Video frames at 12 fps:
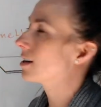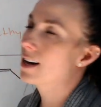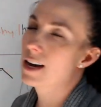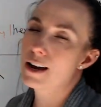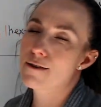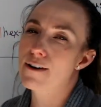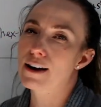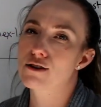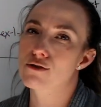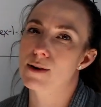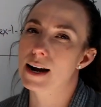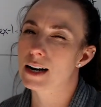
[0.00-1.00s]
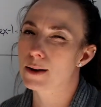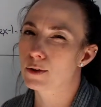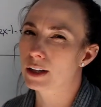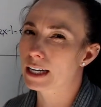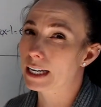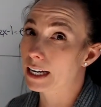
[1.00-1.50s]
If I go right, I'm
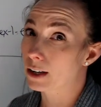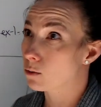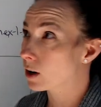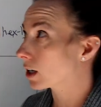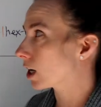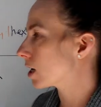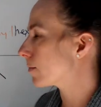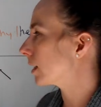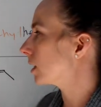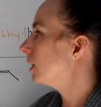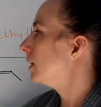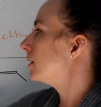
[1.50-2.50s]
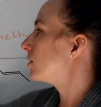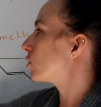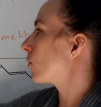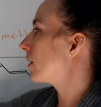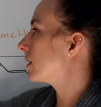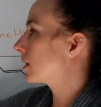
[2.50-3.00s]
only going to hit 1 carbon. So
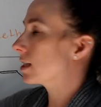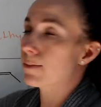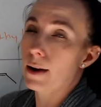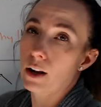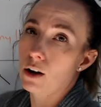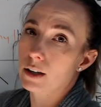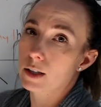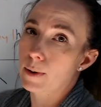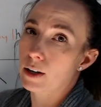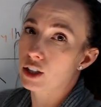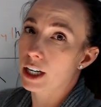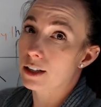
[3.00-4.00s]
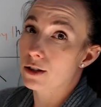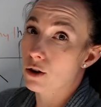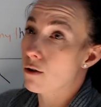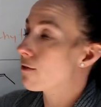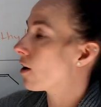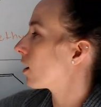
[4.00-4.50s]
this is my longest parent chain so
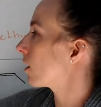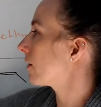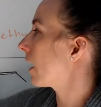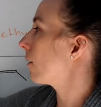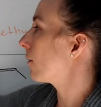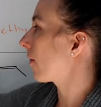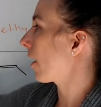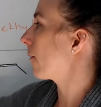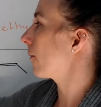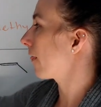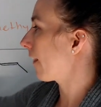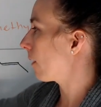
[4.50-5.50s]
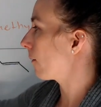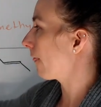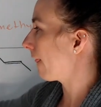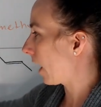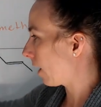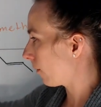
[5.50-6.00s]
far. That one, that one, that one,
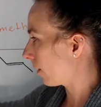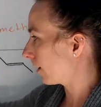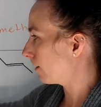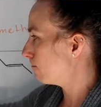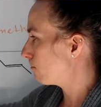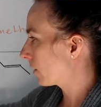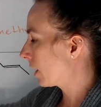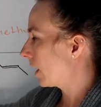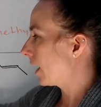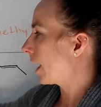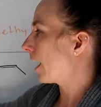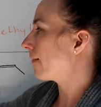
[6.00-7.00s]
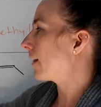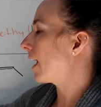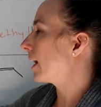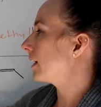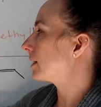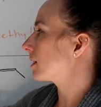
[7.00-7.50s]
that one. And then
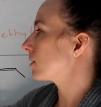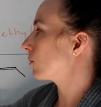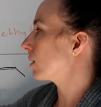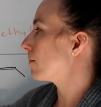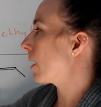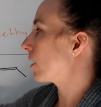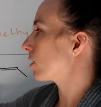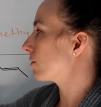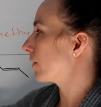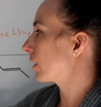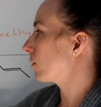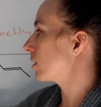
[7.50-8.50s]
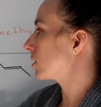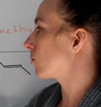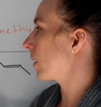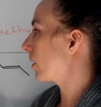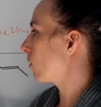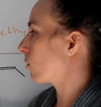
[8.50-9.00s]
it doesn't really matter if I go this
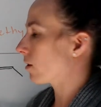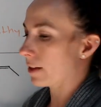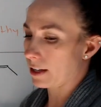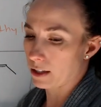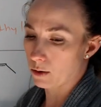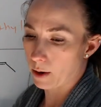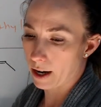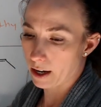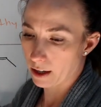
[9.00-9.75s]
way or this way.